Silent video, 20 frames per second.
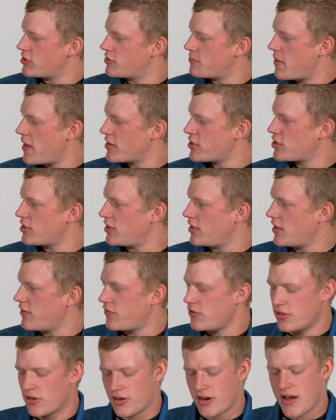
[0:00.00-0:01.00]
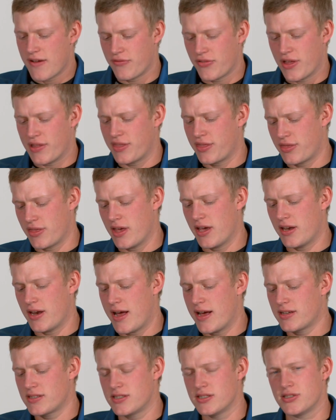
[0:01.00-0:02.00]
especially, if you don't have that third
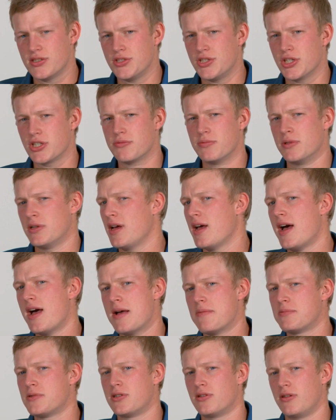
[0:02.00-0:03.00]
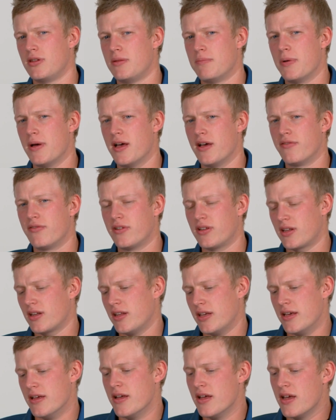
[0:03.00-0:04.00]
axis adjustment absolutely
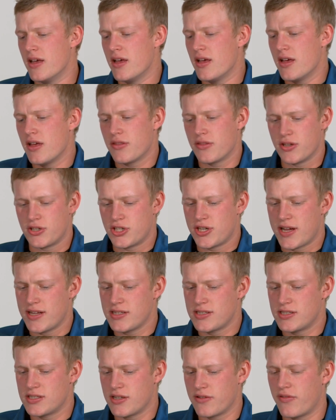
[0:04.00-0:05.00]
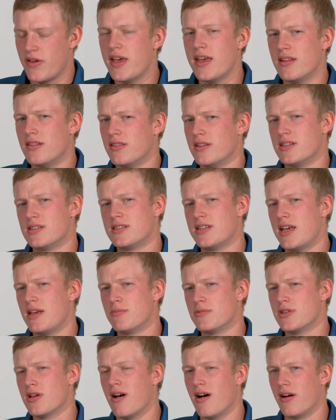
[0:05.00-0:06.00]
perfectly, the chances of hitting the
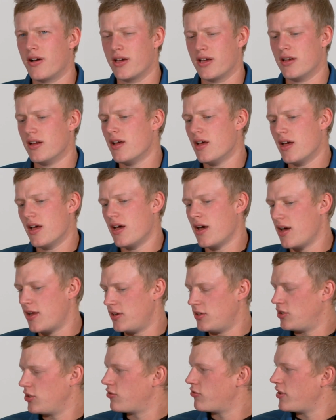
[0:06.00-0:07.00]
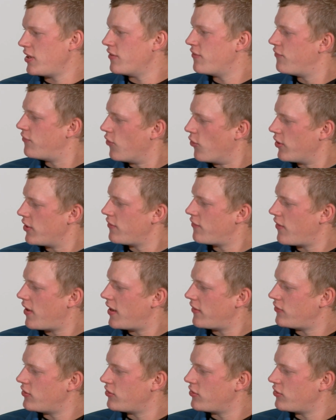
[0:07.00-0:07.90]
same target at a degree of 45